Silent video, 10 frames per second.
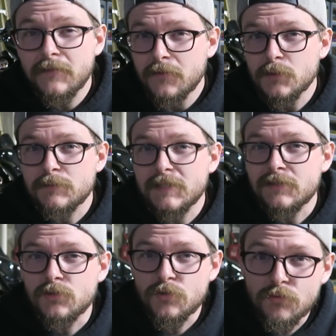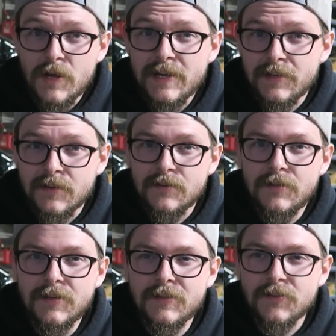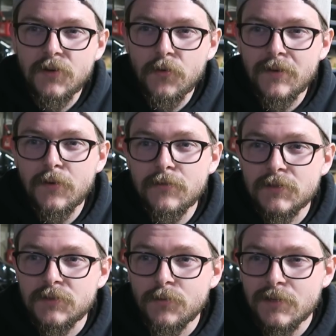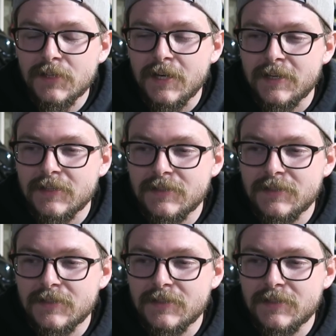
I've almost been dreading going over to work on it,